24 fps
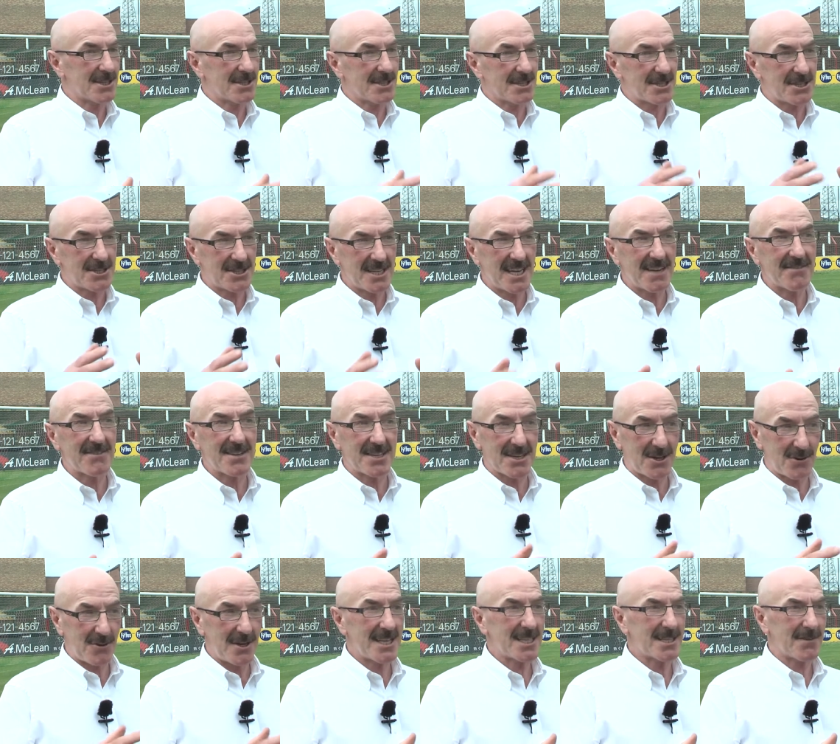is the
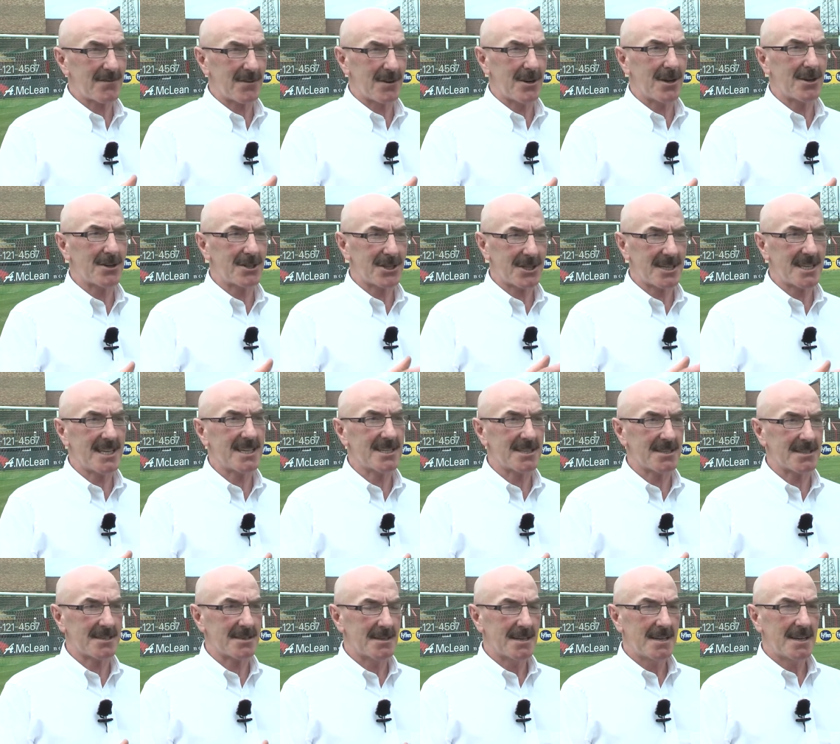saving grace for our
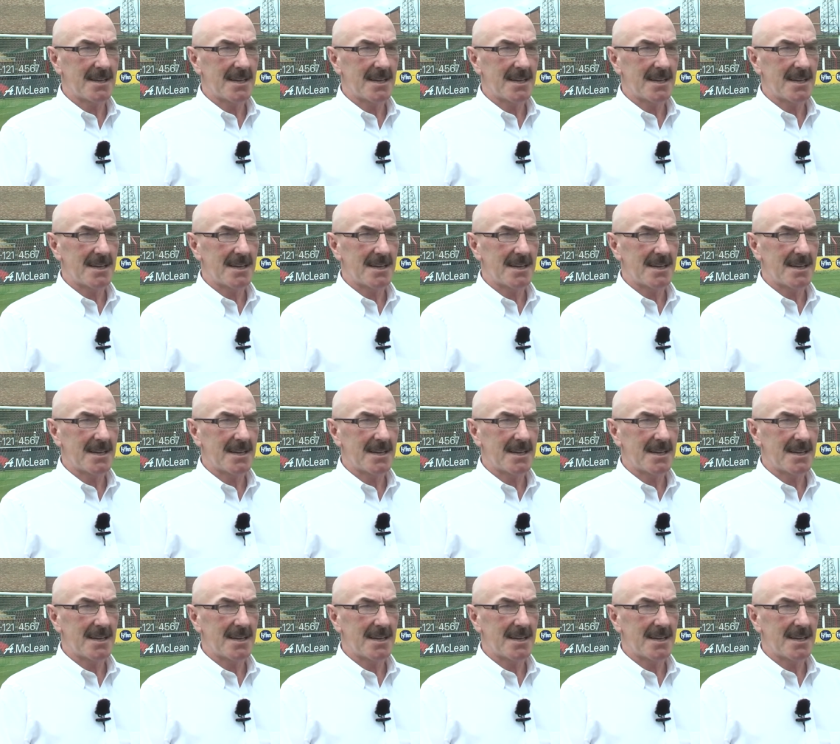season